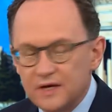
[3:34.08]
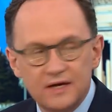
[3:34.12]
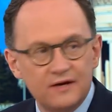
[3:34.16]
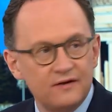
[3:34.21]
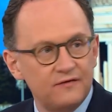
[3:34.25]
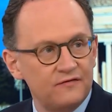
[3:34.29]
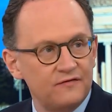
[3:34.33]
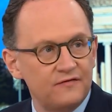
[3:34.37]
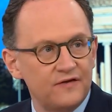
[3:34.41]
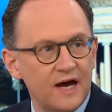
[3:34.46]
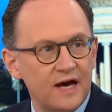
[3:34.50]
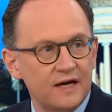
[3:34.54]
in
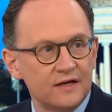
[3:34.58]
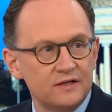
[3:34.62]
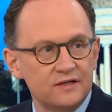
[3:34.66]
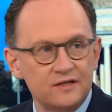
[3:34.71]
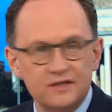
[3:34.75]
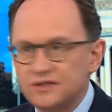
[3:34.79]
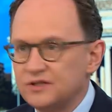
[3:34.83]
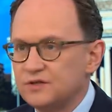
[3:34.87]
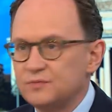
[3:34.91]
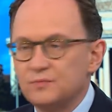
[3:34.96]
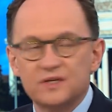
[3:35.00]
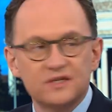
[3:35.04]
effect,
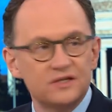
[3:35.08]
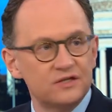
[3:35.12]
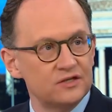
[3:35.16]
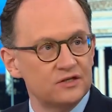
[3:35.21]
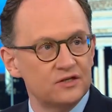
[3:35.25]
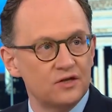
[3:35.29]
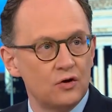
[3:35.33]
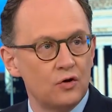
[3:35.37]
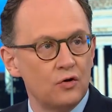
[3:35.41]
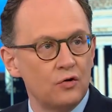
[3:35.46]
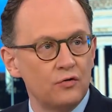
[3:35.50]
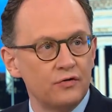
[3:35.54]
dismisses
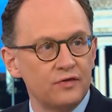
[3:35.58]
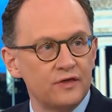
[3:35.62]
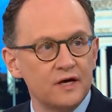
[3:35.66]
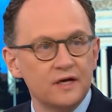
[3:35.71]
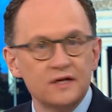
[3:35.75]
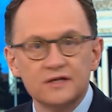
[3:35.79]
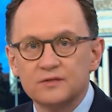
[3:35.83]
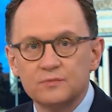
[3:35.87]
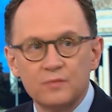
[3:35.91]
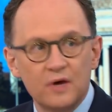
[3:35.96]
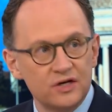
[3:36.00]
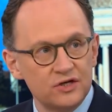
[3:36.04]
the whole
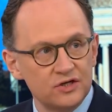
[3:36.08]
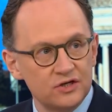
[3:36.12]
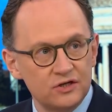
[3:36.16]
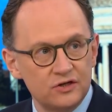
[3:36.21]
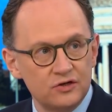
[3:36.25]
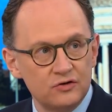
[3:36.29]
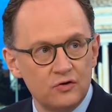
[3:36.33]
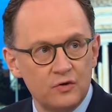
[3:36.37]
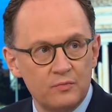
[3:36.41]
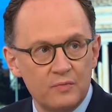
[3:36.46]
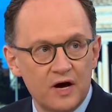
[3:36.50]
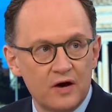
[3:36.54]
thing as much
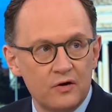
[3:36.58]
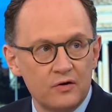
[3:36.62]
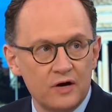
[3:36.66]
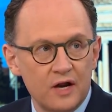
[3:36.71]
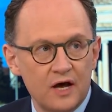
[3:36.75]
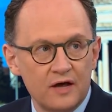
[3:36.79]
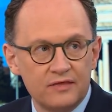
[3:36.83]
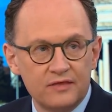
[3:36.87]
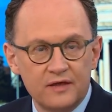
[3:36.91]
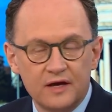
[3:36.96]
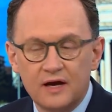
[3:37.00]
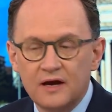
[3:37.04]
ado about
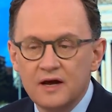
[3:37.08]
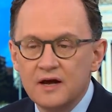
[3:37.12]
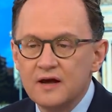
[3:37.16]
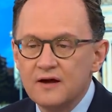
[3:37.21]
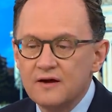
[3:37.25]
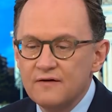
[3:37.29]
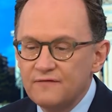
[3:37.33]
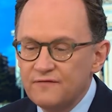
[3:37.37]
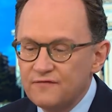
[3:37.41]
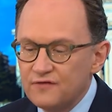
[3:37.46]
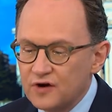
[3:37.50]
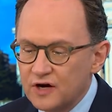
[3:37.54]
nothing.
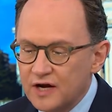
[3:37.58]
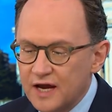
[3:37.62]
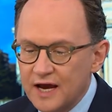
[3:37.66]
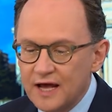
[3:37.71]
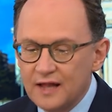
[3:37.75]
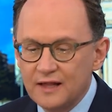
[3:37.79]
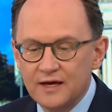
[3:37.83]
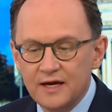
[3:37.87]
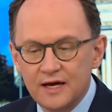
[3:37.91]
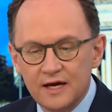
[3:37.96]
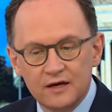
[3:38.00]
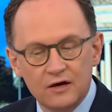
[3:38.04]
For
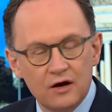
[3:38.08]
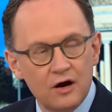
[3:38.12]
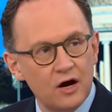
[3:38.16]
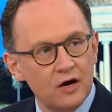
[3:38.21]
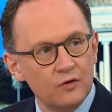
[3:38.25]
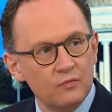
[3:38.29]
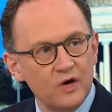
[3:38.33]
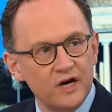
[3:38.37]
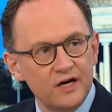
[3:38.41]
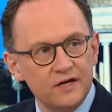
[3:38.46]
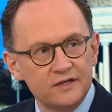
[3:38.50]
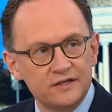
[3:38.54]
Kellyanne
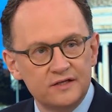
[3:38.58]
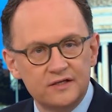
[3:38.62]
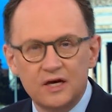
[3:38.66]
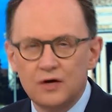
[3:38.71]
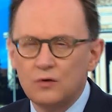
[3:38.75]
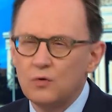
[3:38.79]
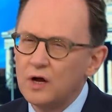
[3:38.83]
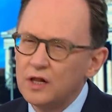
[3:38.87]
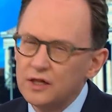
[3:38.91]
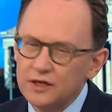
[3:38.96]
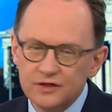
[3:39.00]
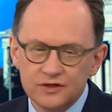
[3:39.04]
Conway to say,
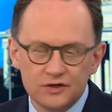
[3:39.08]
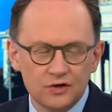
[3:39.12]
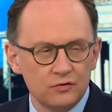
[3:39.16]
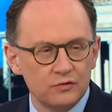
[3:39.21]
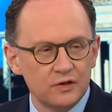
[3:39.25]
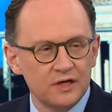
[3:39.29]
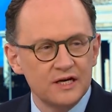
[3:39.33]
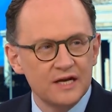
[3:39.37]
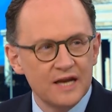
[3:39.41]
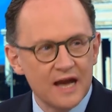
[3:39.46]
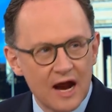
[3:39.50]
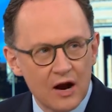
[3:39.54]
well, he's
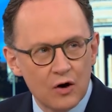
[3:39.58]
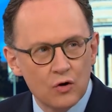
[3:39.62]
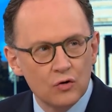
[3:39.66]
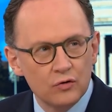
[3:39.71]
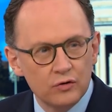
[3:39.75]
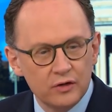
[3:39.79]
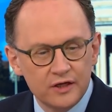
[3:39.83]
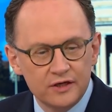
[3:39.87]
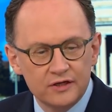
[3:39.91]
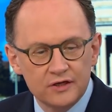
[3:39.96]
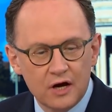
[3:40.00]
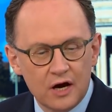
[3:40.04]
only
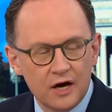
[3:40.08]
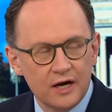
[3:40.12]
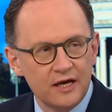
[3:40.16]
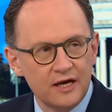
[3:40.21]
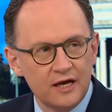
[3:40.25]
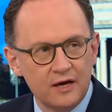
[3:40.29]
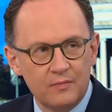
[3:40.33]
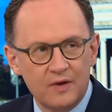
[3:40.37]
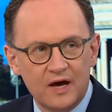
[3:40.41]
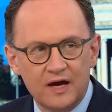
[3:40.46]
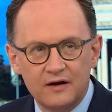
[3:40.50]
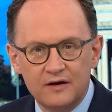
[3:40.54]
narrowly
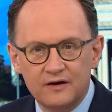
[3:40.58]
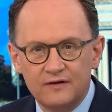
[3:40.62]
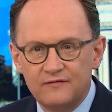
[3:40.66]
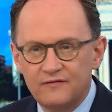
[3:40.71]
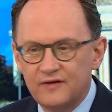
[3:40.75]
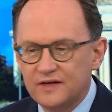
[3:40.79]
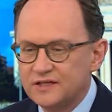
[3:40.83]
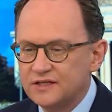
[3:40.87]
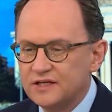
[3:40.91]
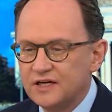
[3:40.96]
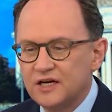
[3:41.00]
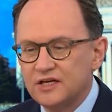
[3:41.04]
talking about an
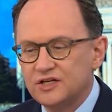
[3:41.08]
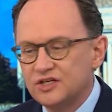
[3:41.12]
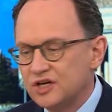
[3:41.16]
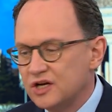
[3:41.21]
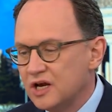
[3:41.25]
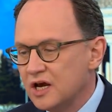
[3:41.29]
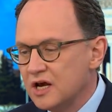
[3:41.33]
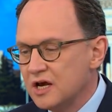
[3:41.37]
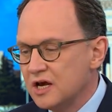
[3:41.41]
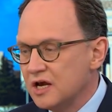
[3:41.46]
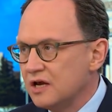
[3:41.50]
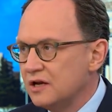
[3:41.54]
investigation,
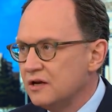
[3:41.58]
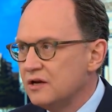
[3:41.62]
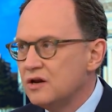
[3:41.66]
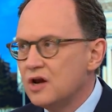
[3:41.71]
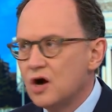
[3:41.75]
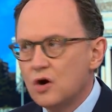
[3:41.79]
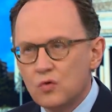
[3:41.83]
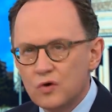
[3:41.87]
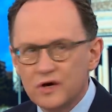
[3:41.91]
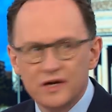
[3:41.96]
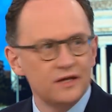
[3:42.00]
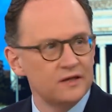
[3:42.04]

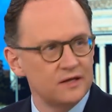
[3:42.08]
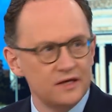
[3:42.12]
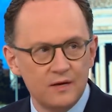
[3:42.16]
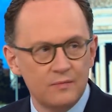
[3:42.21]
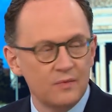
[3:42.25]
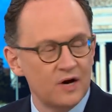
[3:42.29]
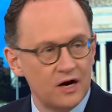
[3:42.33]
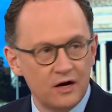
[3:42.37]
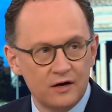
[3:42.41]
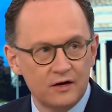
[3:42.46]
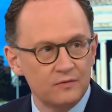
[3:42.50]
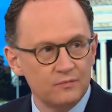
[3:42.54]
no one in the
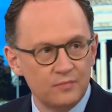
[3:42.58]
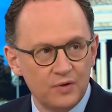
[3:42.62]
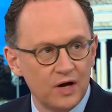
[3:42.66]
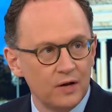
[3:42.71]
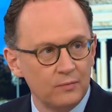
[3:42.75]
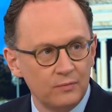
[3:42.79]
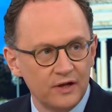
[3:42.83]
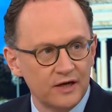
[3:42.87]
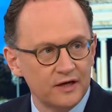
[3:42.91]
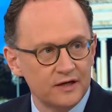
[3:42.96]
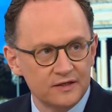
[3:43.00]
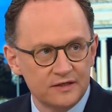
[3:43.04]
American
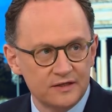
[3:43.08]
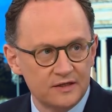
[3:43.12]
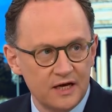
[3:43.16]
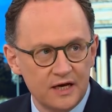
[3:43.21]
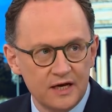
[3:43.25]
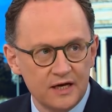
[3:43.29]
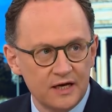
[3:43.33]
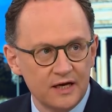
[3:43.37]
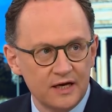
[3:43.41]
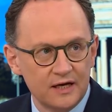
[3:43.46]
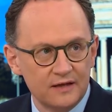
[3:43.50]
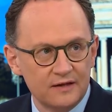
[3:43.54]
public is
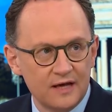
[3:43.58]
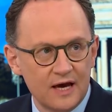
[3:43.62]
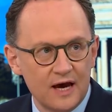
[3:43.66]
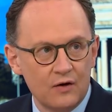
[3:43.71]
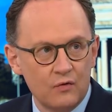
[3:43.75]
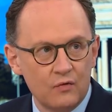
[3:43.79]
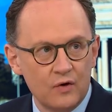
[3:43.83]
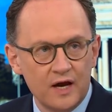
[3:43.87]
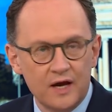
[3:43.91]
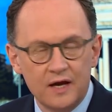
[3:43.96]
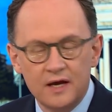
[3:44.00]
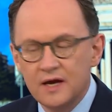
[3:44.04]
taking it
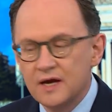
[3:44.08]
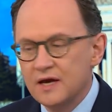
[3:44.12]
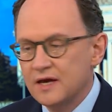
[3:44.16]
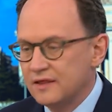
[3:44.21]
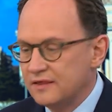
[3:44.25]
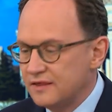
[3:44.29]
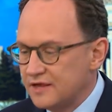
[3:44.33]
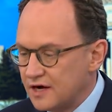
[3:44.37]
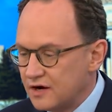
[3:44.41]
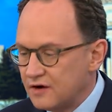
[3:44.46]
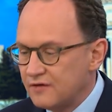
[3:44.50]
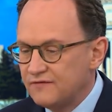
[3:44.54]
that way.
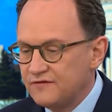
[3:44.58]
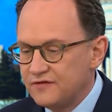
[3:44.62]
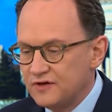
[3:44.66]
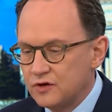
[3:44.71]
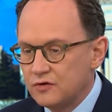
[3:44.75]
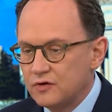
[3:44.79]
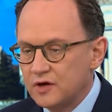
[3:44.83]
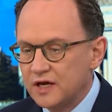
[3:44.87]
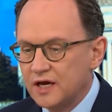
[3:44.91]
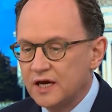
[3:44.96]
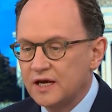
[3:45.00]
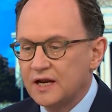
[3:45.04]
They're
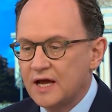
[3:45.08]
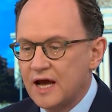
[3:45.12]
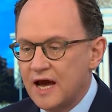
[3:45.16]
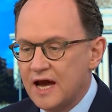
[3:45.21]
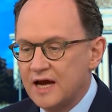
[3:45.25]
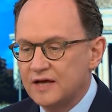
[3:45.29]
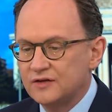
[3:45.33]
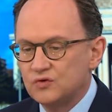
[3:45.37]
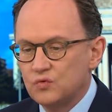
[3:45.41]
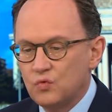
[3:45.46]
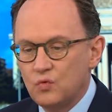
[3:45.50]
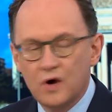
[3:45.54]
viewing it
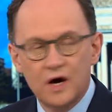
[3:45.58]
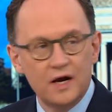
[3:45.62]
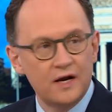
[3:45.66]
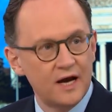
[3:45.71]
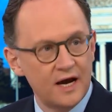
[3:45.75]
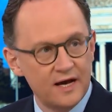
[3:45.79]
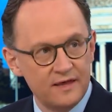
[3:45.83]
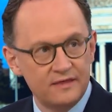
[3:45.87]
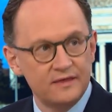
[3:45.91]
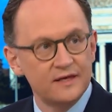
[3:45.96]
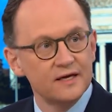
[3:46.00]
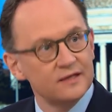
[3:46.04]
as what
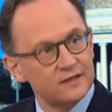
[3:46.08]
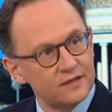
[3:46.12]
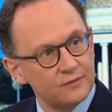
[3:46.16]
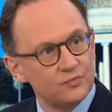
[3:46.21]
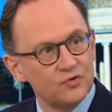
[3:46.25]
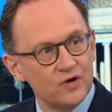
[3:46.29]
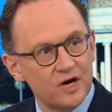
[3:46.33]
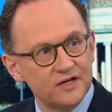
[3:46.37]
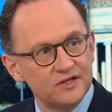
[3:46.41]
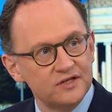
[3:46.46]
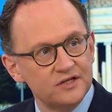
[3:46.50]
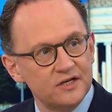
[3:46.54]
I think the
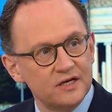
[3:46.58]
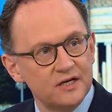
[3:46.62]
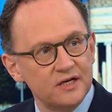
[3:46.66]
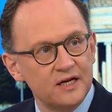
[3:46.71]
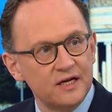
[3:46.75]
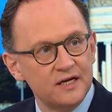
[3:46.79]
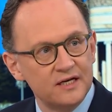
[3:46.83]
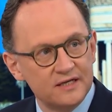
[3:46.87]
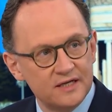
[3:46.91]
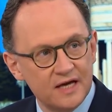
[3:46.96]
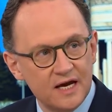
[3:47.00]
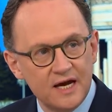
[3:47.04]
president
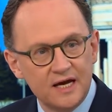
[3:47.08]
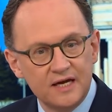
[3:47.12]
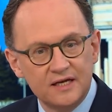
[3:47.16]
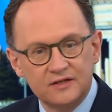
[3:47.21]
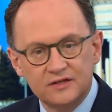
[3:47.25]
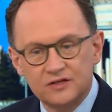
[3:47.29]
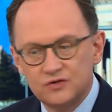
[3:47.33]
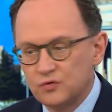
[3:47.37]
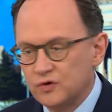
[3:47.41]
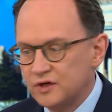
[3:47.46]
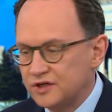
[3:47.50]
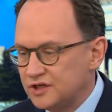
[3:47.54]

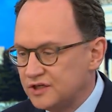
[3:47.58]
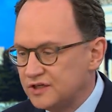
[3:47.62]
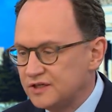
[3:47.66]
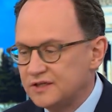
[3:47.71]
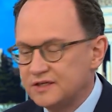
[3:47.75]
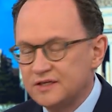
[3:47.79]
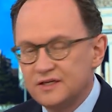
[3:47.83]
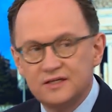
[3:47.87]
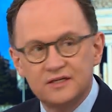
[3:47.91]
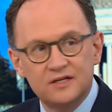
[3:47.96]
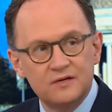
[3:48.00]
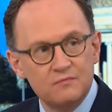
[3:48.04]
intends, which is
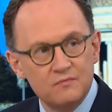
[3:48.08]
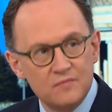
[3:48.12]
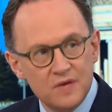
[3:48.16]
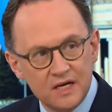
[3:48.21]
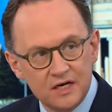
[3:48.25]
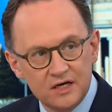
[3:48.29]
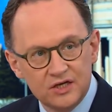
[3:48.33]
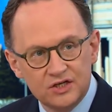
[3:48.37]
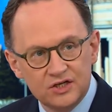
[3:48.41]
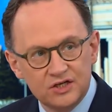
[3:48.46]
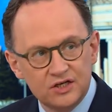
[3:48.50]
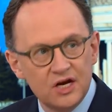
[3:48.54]
to
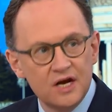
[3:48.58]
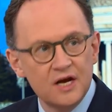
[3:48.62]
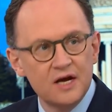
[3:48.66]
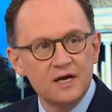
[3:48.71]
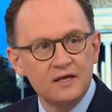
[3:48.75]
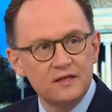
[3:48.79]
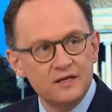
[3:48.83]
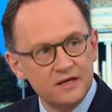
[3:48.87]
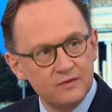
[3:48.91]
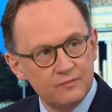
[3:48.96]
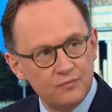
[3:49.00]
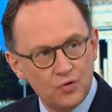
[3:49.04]
diminish
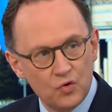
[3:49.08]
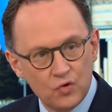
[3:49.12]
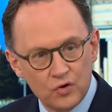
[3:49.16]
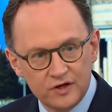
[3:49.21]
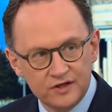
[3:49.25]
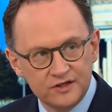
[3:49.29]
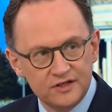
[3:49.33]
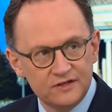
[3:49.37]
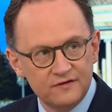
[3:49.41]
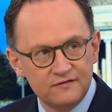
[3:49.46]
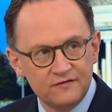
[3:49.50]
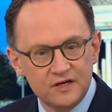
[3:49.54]
the
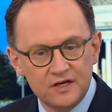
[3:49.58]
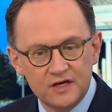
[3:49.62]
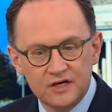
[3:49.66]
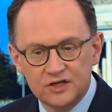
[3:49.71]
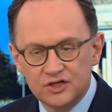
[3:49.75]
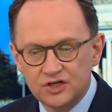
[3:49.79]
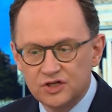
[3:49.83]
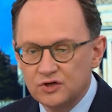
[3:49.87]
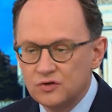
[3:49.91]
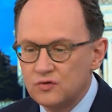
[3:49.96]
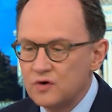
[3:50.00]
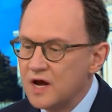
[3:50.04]
importance of the
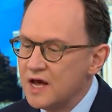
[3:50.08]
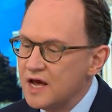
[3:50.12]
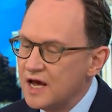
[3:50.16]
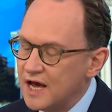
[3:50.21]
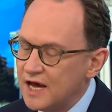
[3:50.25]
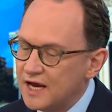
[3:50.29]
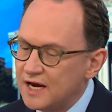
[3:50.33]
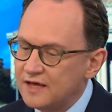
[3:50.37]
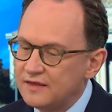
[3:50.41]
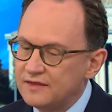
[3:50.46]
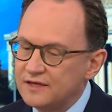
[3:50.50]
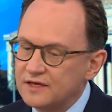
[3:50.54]
issue. And I